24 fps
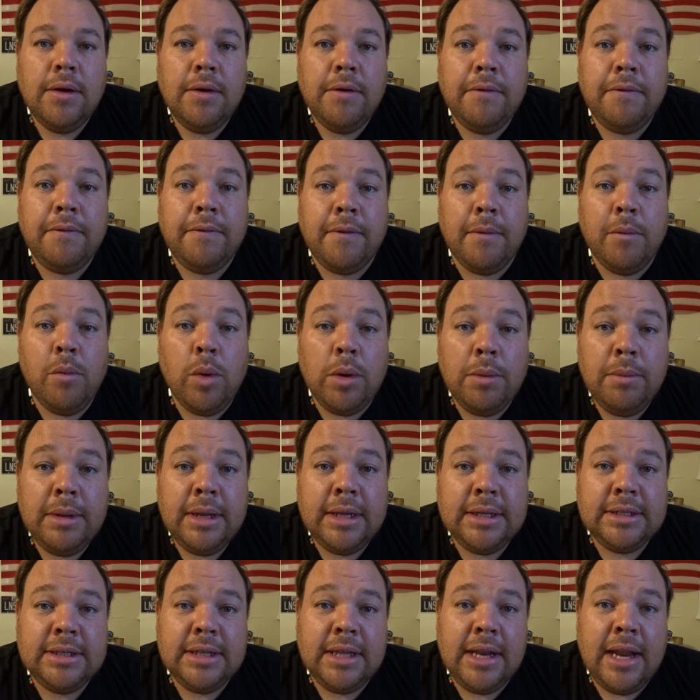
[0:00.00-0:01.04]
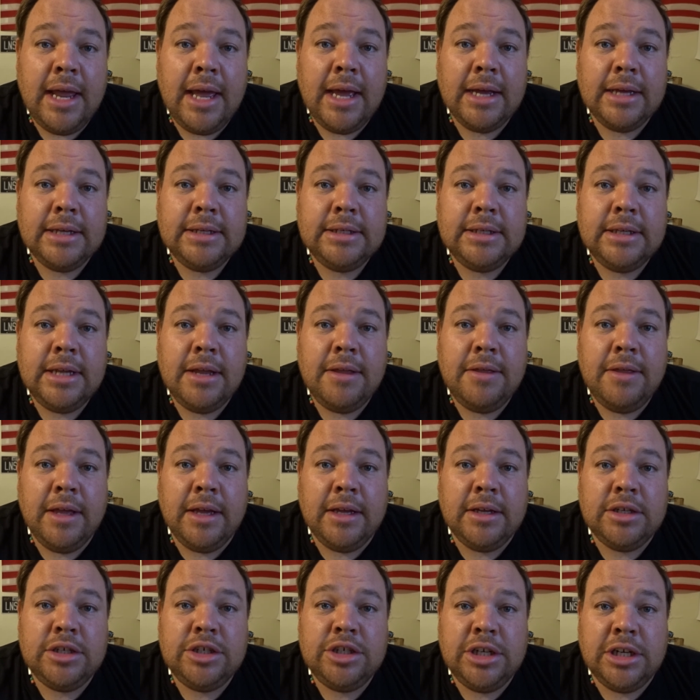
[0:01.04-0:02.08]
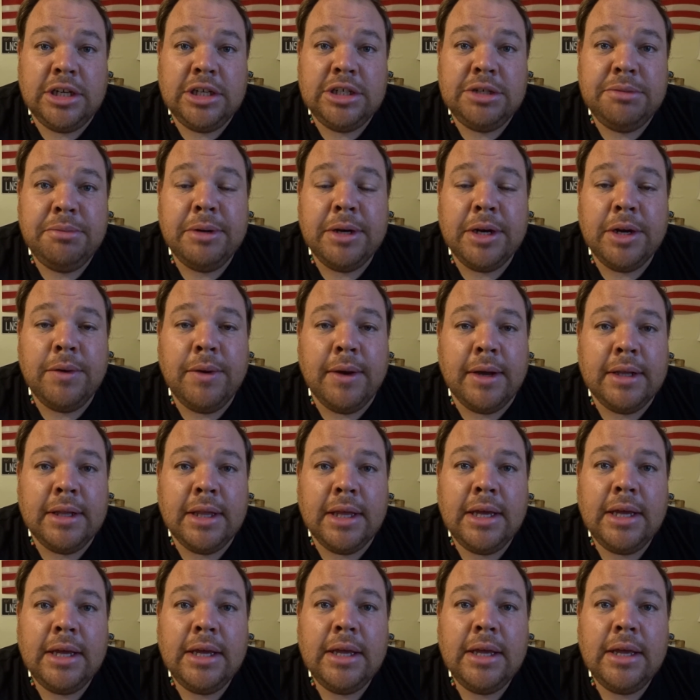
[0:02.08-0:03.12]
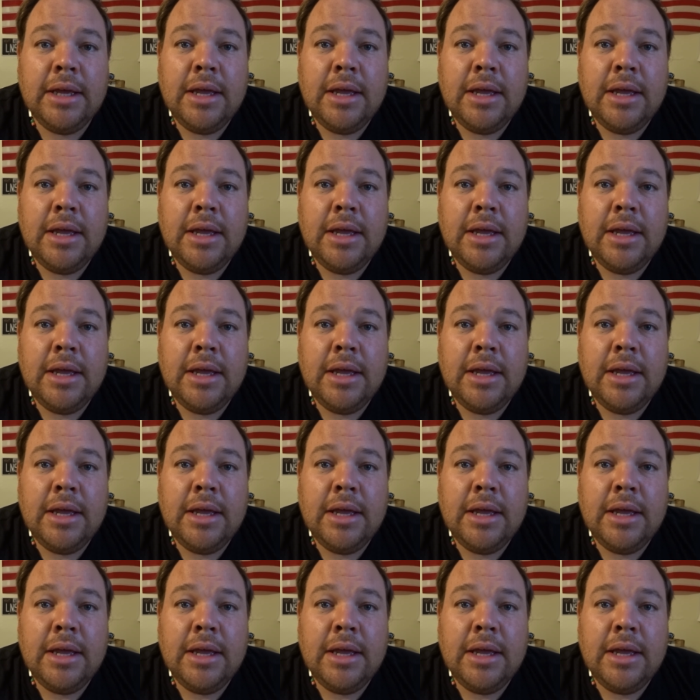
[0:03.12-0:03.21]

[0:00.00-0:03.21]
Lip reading: From 1 minute to the next, things changed pretty quickly.